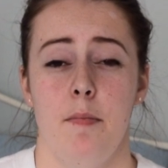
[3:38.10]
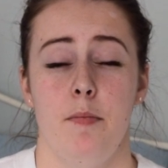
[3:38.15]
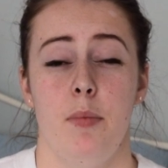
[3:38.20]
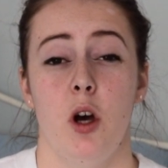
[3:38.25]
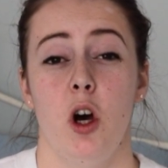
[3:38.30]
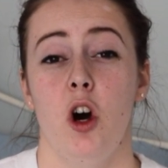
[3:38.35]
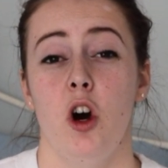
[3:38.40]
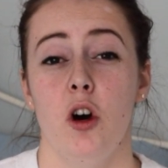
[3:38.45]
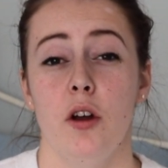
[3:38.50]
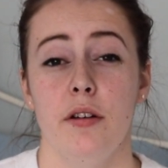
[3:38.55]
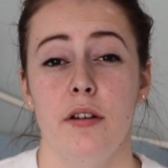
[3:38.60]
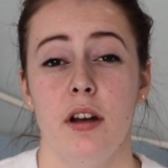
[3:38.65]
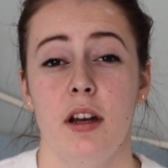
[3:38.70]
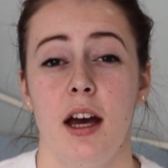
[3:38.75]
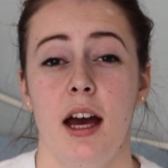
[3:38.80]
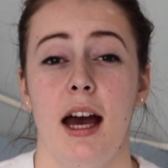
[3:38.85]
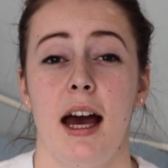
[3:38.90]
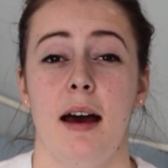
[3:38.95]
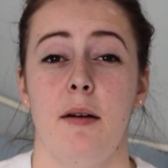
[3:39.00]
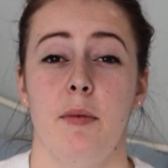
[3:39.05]
put on,
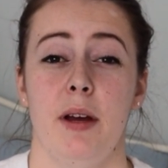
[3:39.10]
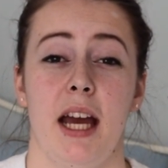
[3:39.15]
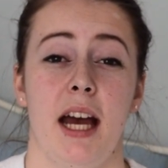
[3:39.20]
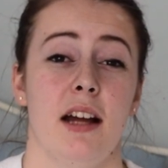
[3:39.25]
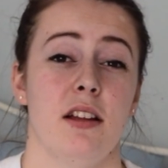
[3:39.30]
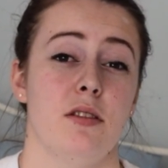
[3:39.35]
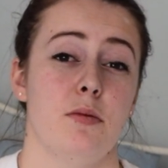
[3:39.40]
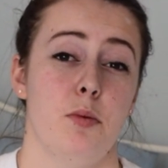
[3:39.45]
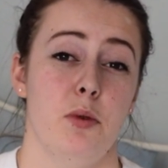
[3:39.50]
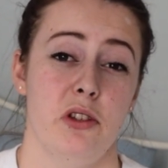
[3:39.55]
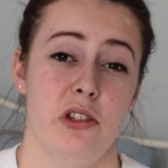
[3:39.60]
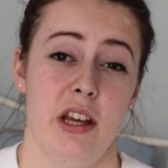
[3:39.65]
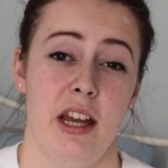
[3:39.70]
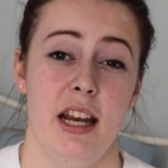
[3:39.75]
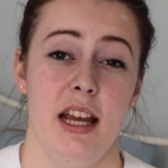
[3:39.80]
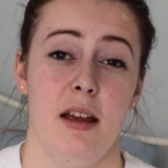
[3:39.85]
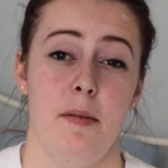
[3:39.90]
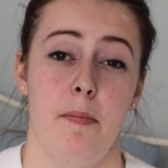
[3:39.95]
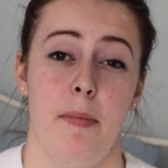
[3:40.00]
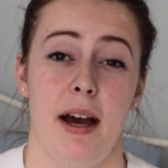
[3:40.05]
and we had to
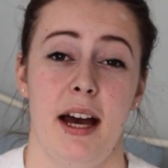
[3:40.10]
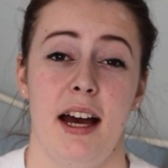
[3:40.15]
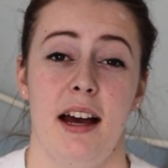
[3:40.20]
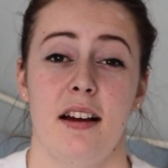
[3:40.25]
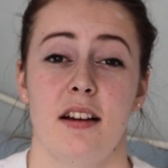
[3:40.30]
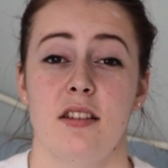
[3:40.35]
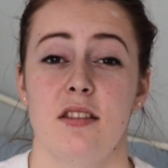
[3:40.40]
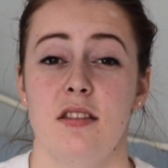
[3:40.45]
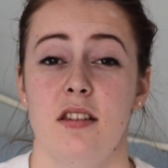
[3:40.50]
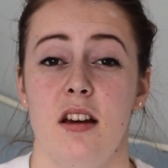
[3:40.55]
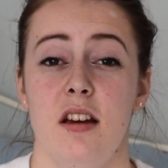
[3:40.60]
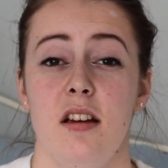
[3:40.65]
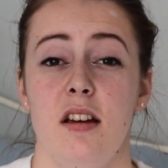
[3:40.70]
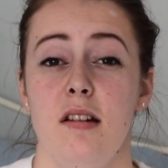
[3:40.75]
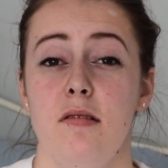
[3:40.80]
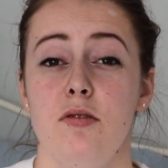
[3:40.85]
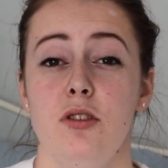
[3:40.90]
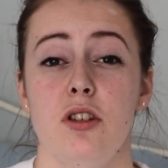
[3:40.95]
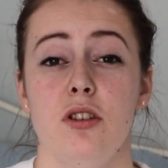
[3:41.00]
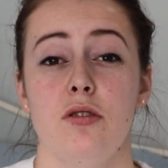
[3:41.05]
present it back. So
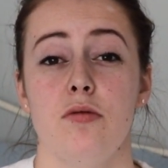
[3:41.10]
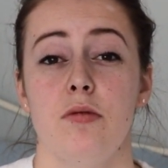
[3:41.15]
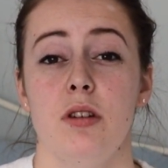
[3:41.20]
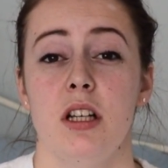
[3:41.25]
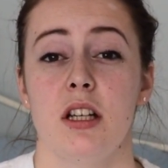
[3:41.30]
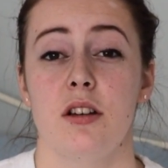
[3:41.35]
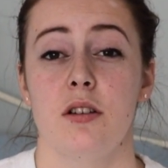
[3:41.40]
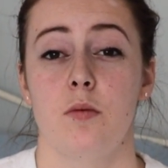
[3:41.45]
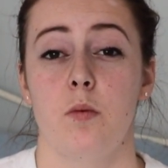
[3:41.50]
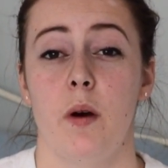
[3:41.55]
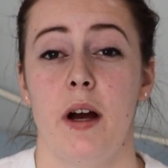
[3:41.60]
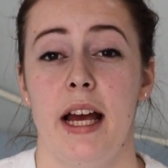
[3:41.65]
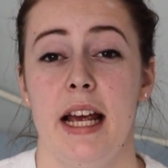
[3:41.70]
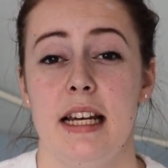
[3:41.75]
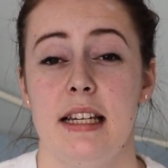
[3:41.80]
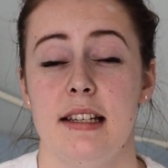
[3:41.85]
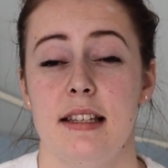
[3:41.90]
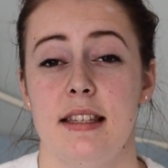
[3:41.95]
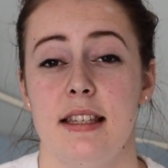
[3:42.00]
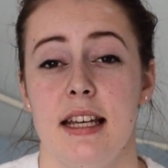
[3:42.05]
it was just a really good
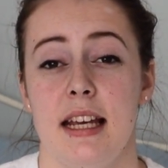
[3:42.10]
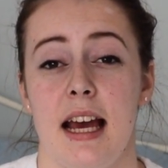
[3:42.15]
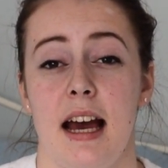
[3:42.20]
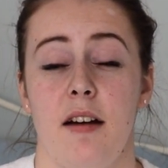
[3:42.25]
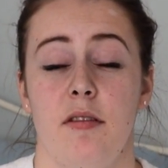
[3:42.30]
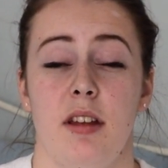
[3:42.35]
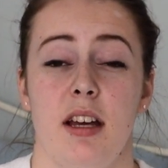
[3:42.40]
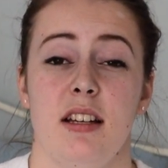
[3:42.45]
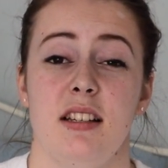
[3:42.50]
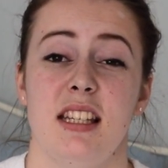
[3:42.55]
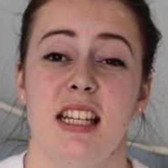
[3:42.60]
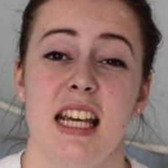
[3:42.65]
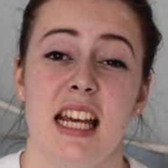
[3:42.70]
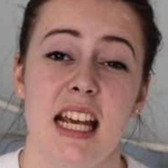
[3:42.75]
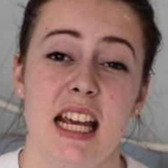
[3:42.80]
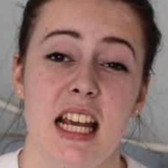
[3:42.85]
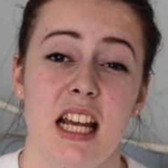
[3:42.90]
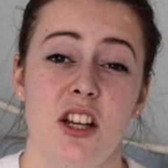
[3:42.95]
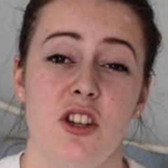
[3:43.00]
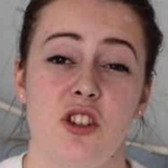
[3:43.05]
way to see how they
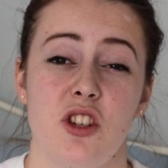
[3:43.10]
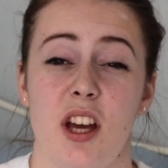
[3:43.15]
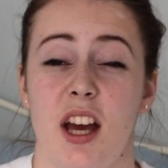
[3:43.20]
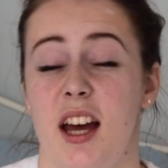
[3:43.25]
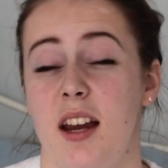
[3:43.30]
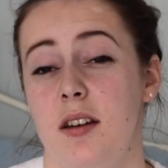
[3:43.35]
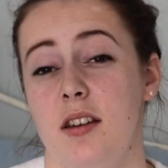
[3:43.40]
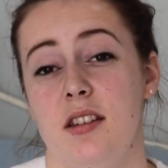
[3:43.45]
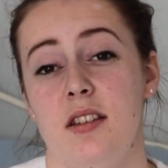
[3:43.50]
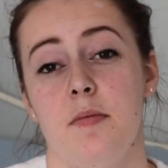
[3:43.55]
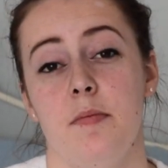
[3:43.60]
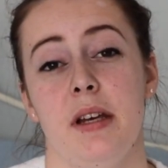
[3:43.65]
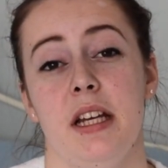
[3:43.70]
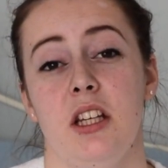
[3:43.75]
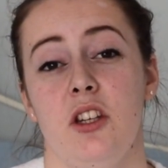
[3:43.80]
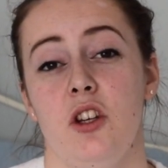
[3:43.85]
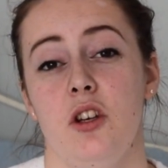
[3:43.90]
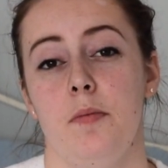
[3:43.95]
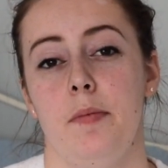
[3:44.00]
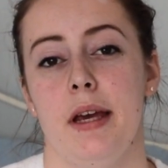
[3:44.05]
teach and to
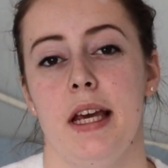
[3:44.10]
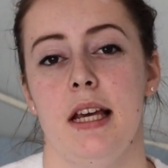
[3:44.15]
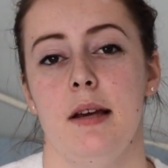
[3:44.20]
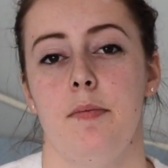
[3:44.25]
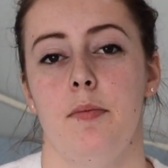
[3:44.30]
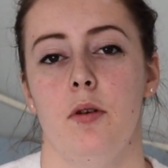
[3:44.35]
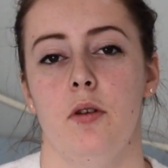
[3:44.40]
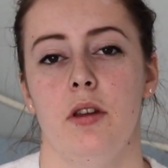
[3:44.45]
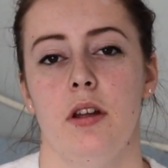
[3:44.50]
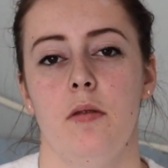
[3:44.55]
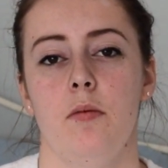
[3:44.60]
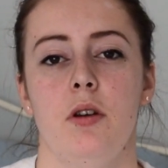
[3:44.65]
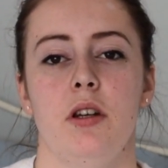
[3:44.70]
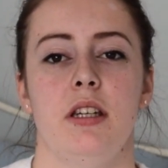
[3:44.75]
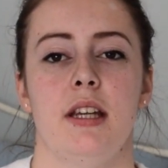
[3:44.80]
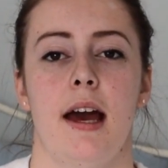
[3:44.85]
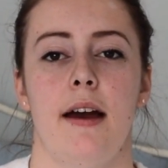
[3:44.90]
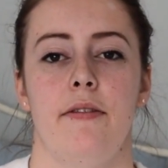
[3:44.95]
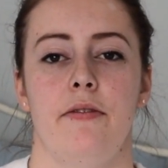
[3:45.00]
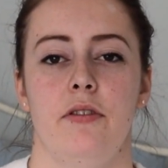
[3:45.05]
meet new people that were
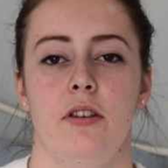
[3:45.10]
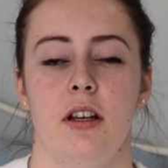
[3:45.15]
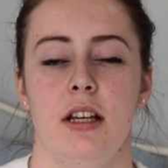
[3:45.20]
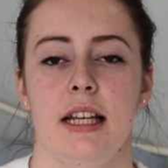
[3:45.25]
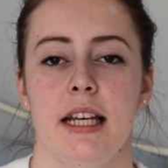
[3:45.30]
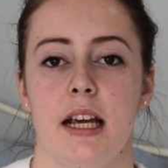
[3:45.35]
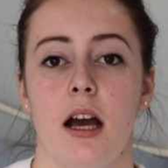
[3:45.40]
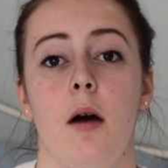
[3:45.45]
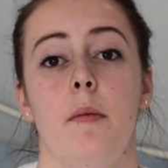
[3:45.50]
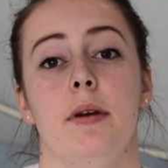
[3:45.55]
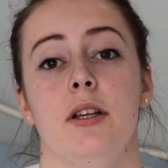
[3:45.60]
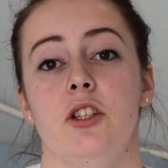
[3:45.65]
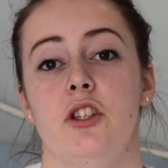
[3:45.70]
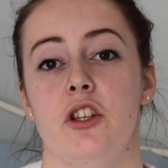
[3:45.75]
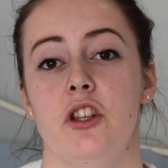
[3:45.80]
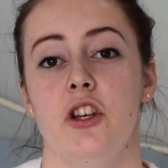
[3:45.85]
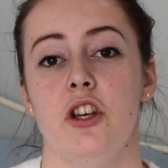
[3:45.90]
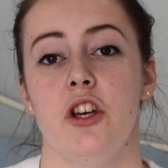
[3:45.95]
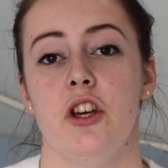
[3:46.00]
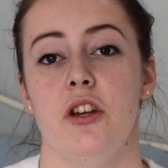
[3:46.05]
definitely coming
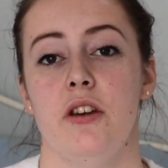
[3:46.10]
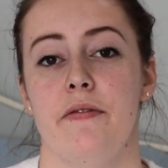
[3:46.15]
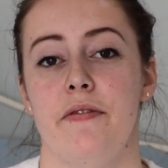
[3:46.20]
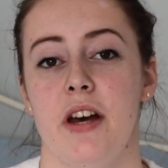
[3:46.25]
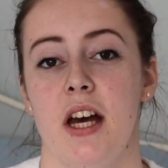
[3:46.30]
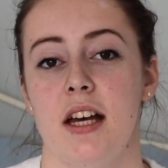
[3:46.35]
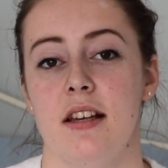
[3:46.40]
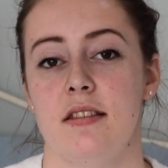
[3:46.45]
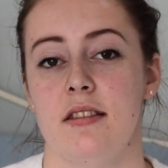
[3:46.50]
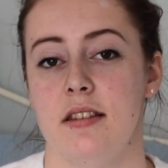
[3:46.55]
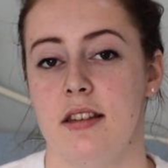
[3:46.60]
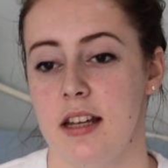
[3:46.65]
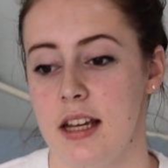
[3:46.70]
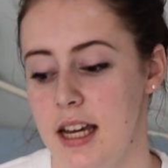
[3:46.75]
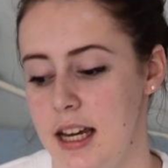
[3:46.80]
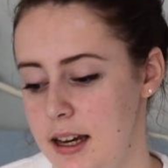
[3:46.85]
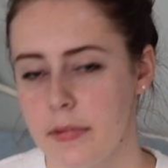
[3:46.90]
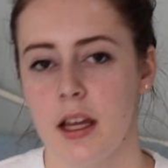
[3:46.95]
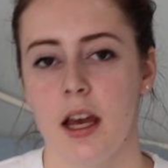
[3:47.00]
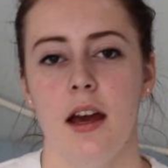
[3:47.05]
to the
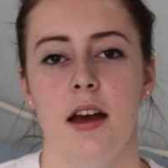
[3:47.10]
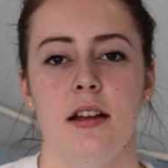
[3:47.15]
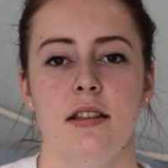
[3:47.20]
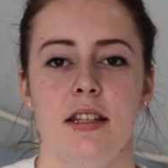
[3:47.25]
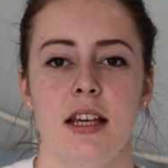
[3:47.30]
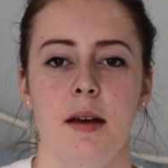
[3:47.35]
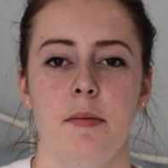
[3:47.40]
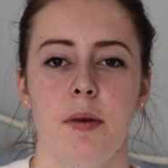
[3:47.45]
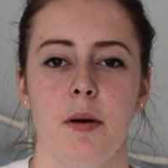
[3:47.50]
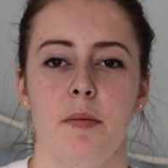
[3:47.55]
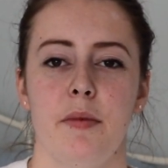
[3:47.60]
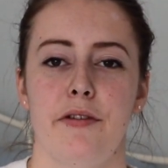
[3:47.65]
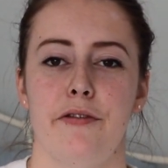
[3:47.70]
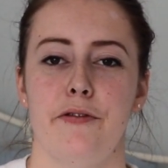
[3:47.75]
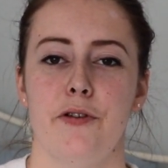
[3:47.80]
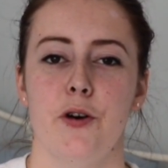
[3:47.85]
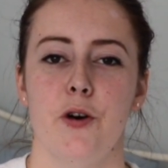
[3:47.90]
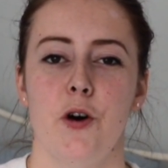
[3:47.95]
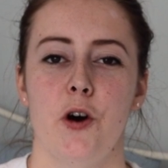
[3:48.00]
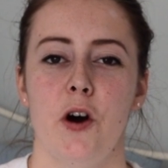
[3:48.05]
university. Tip number
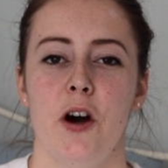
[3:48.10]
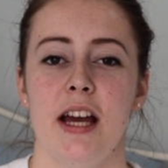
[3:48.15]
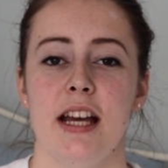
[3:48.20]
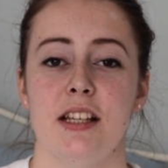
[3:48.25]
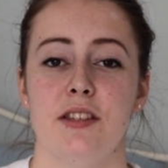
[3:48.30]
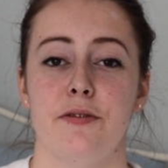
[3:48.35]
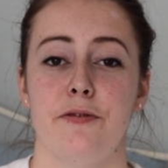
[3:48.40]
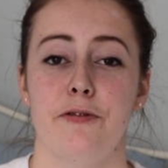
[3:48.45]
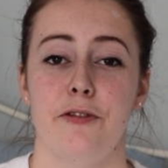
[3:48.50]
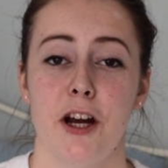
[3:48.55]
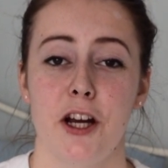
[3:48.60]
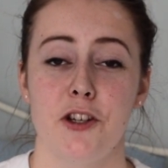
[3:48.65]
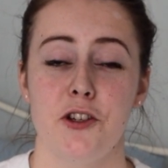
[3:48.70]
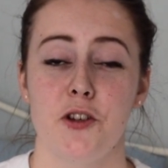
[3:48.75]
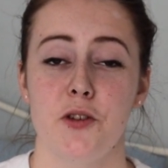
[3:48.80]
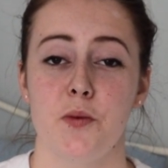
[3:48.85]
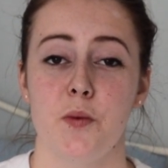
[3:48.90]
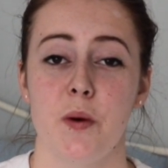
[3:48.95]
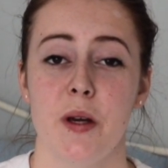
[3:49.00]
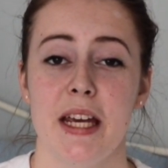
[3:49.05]
4 is
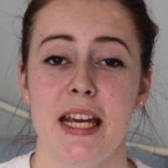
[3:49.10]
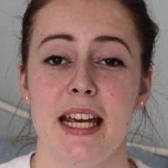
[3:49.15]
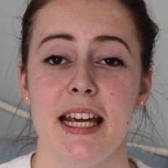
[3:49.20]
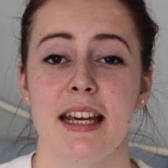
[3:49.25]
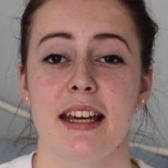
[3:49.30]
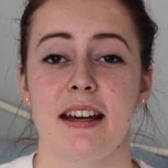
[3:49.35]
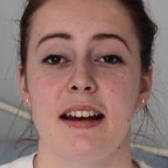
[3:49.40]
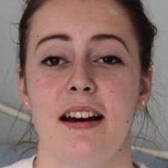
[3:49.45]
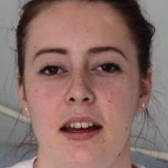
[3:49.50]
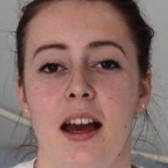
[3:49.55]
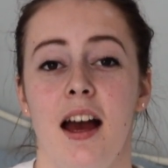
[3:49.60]
Freshers Week.